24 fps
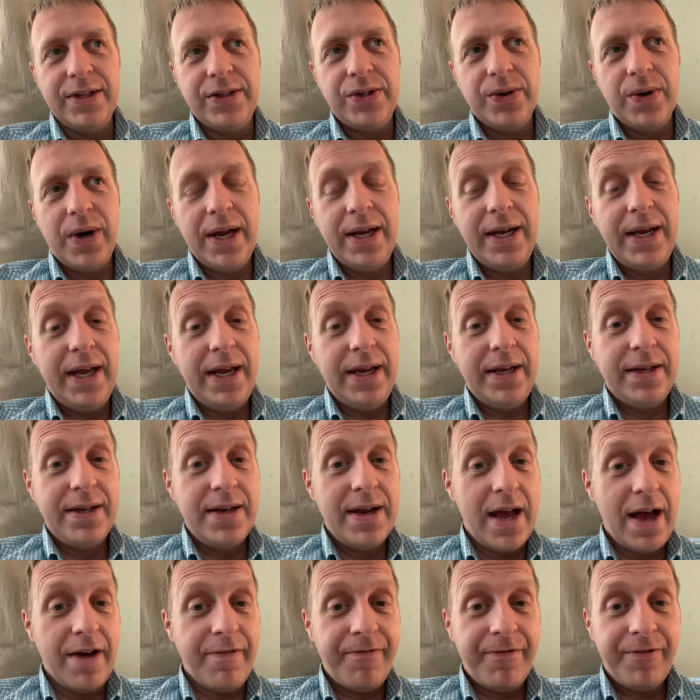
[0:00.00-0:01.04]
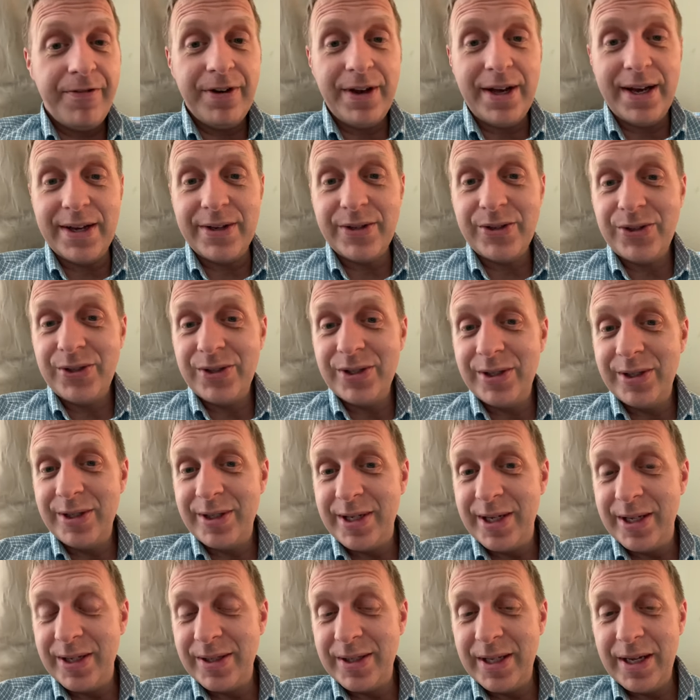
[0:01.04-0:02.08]
Do I need Netflix and
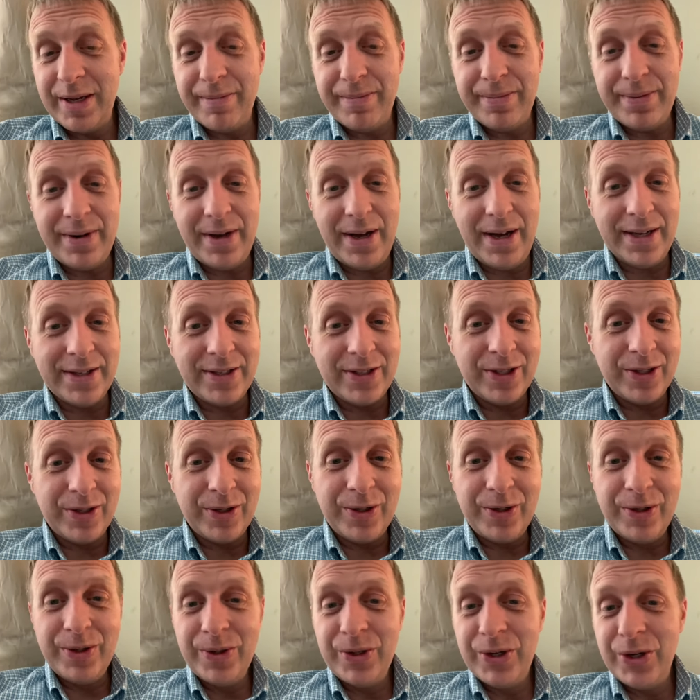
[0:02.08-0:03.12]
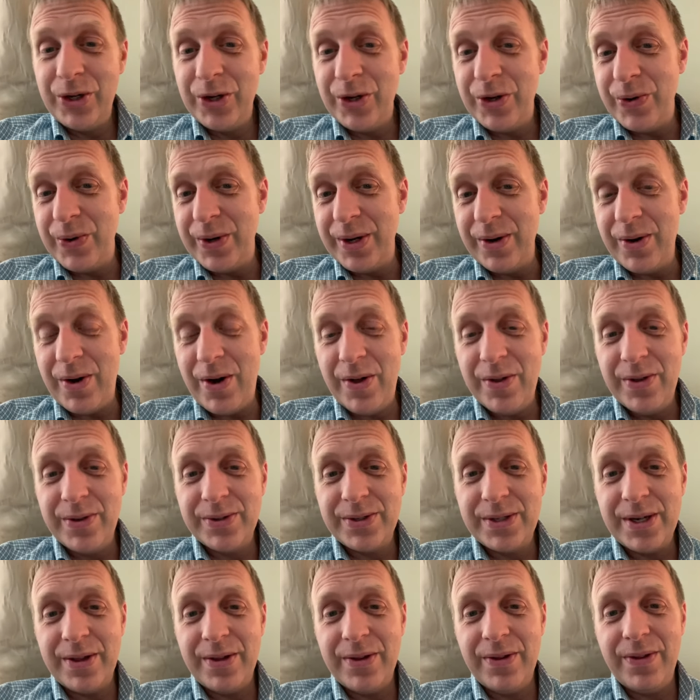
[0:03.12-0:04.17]
Disney Plus and Hulu and all
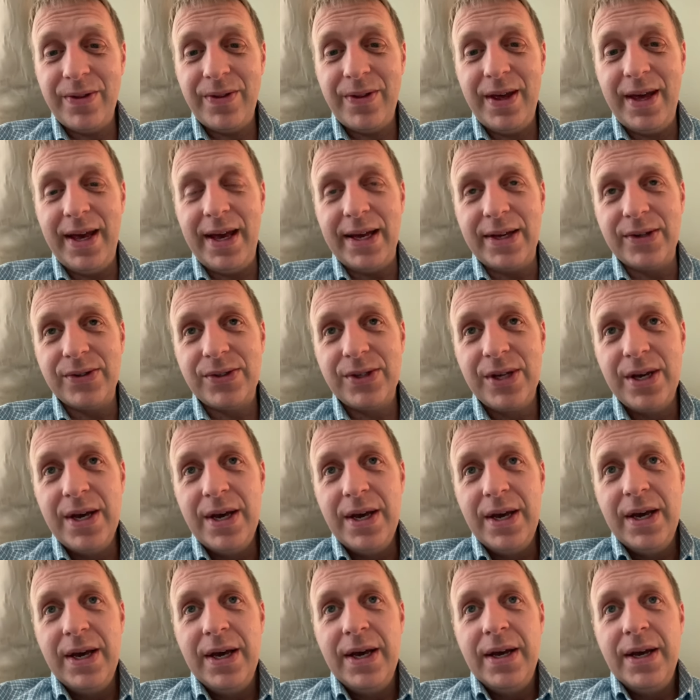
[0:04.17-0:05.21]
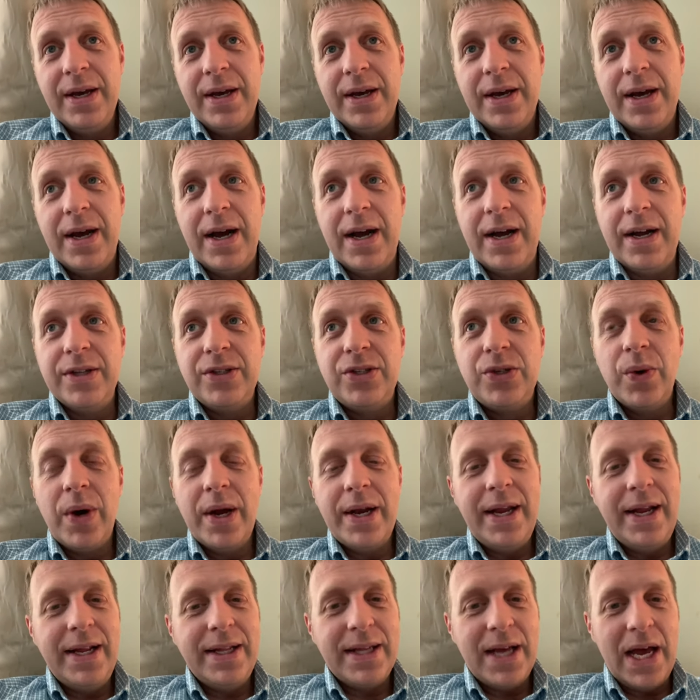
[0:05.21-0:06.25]
those other things? Do I
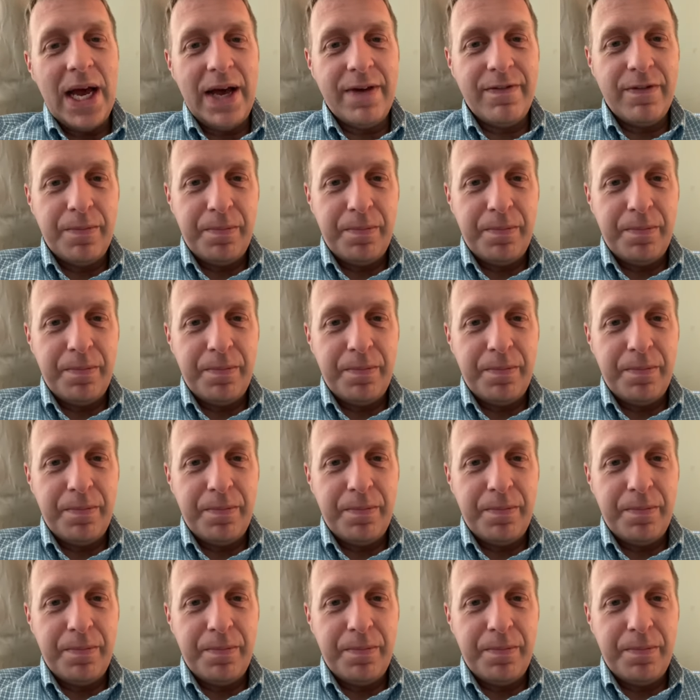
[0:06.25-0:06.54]
need to have a